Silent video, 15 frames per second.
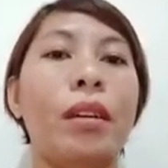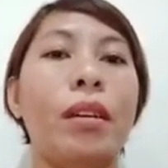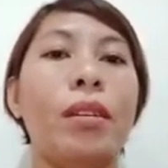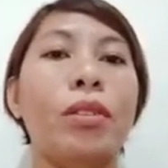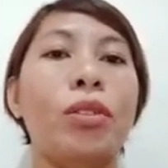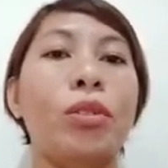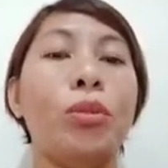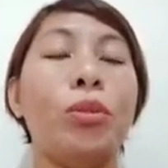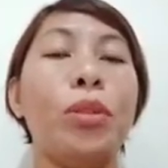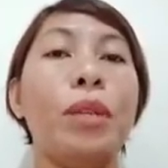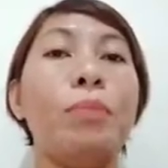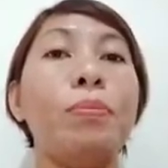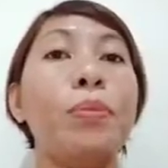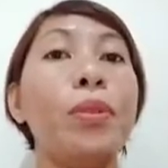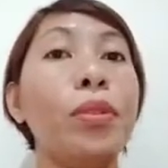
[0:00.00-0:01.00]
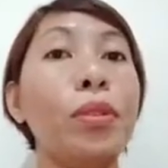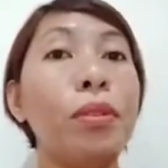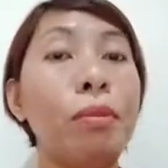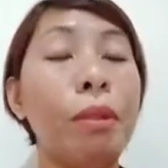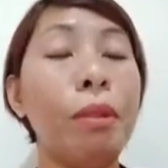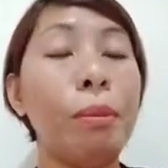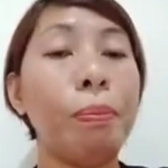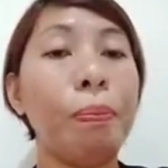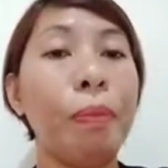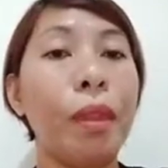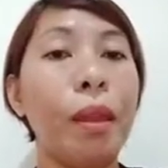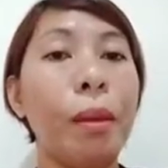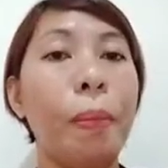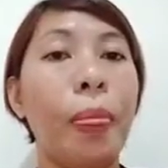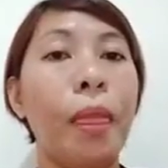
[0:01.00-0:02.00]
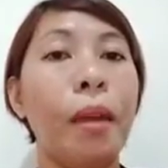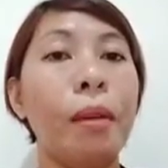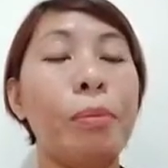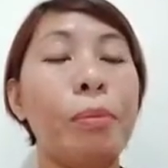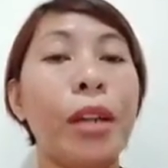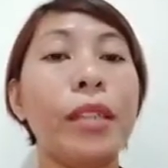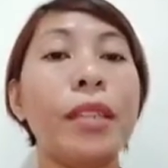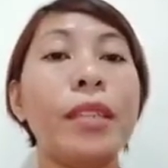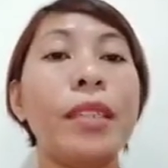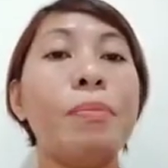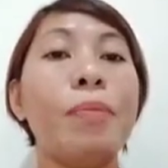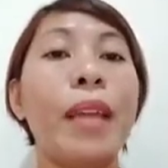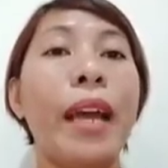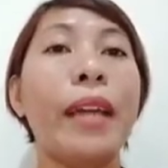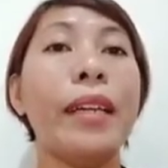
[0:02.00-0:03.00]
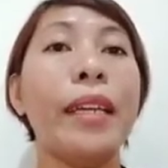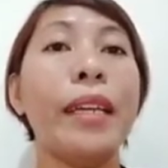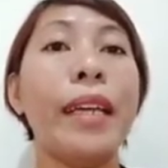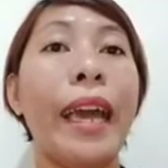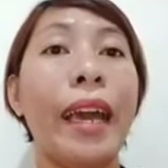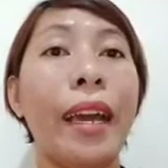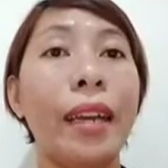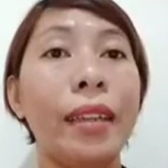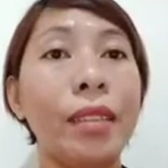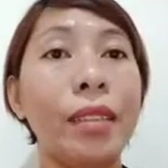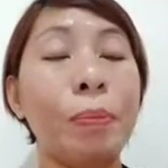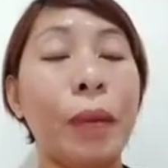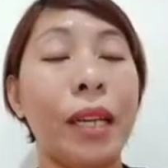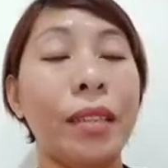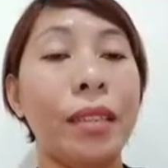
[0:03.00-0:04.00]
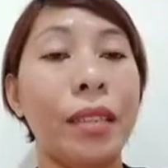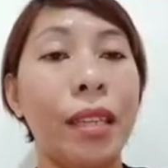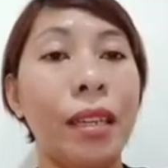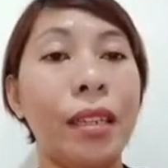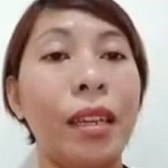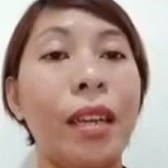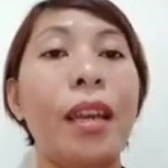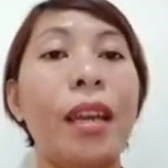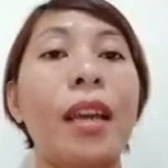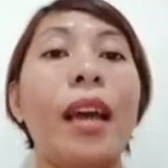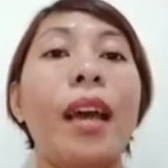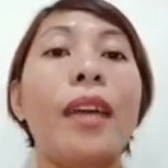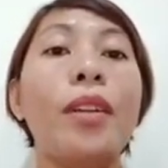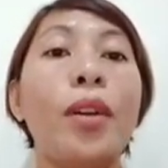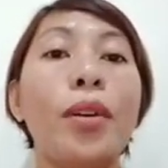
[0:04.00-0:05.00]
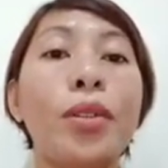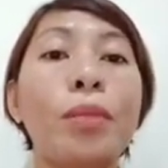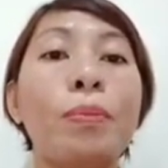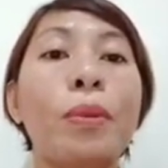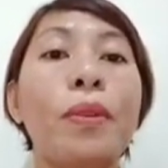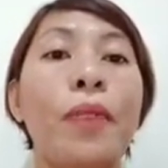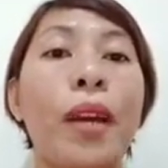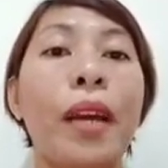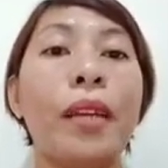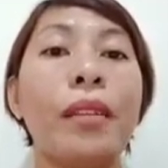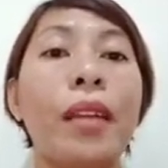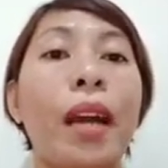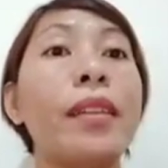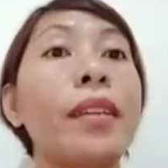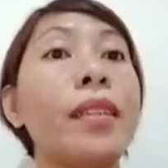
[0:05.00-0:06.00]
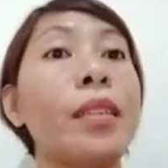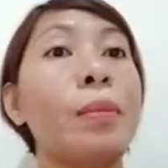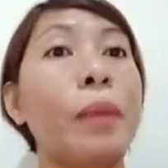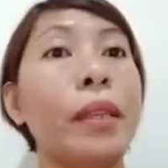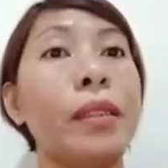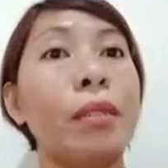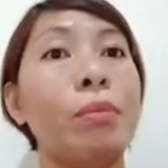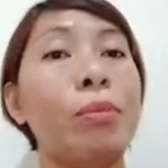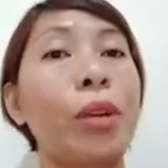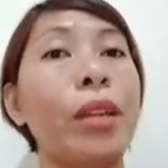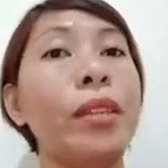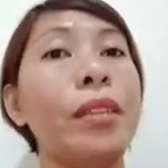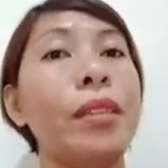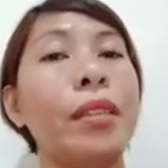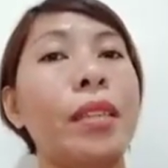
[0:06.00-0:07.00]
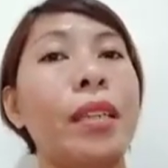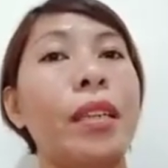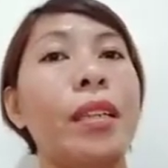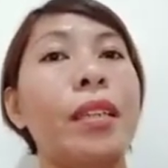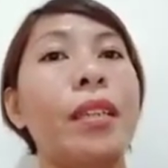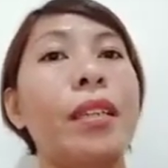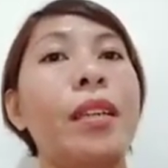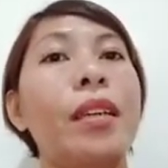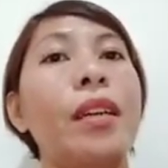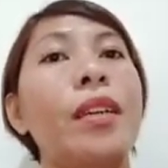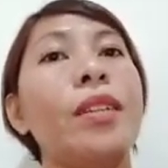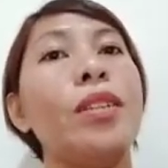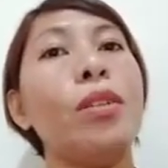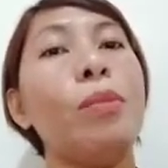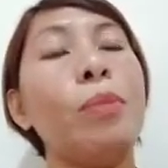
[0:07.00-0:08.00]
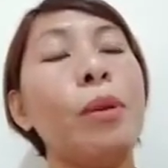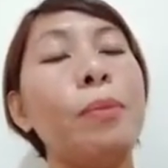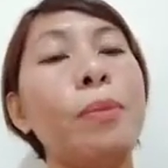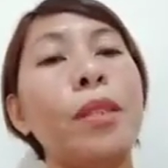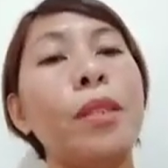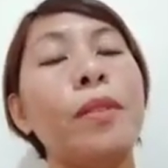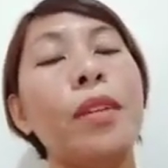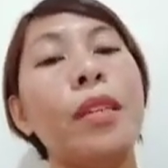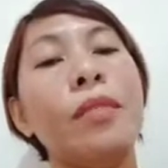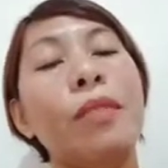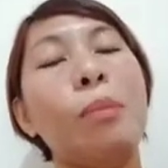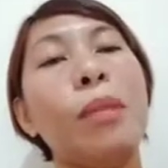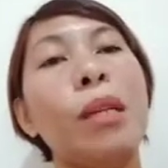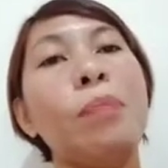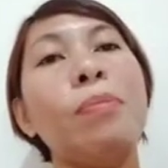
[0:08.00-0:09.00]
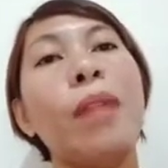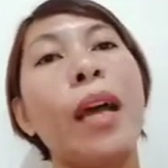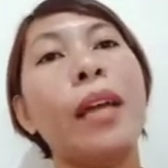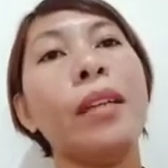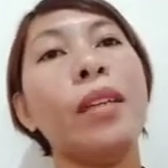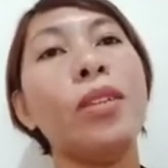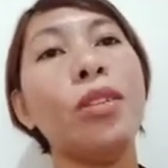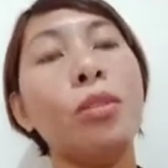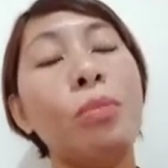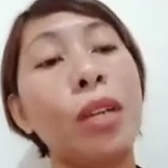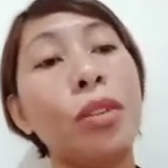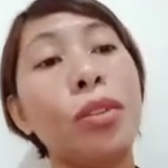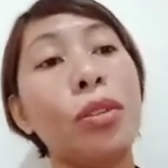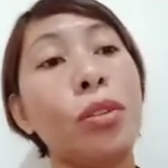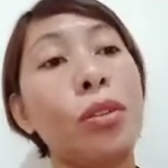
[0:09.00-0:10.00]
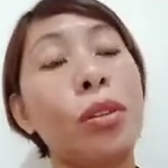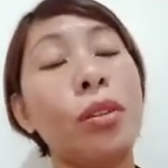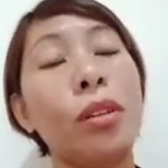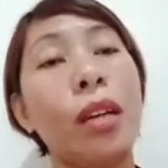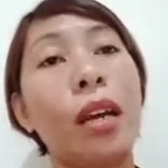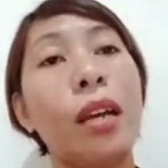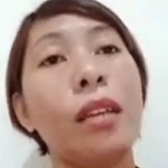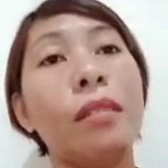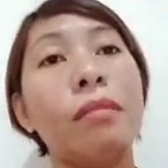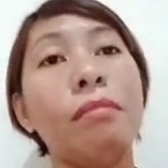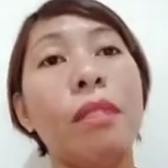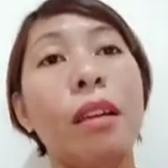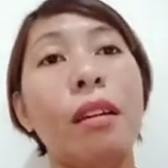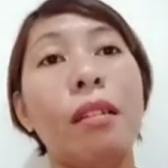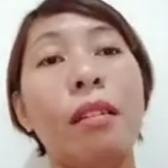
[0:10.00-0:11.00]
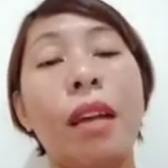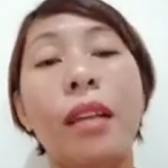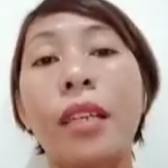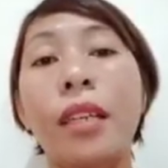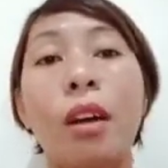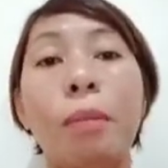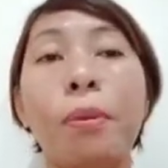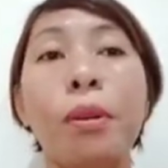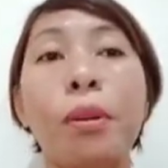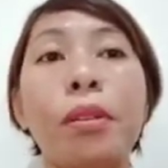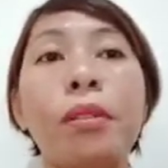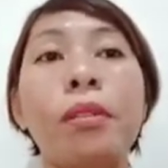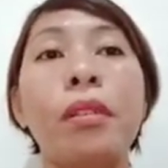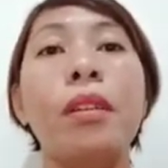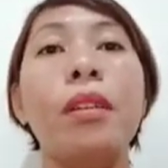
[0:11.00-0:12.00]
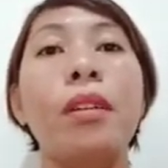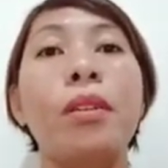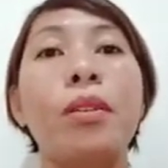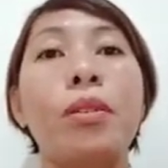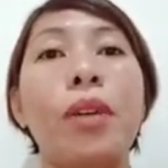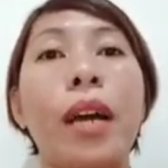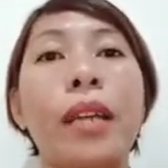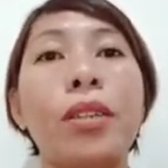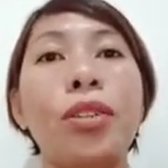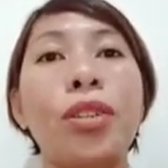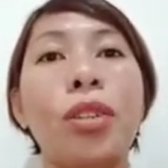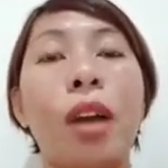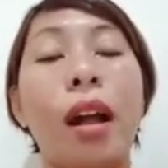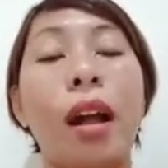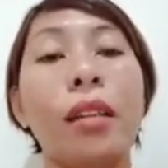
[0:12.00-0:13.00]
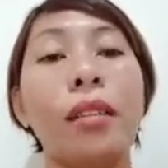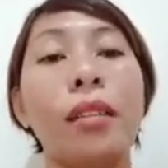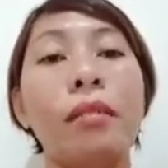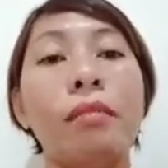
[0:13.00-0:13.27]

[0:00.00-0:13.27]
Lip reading: to improve pregnancy planning and spacing, and also prevent unexpected pregnancy. So the purpose of this family planning is to make sure that any couple who has a child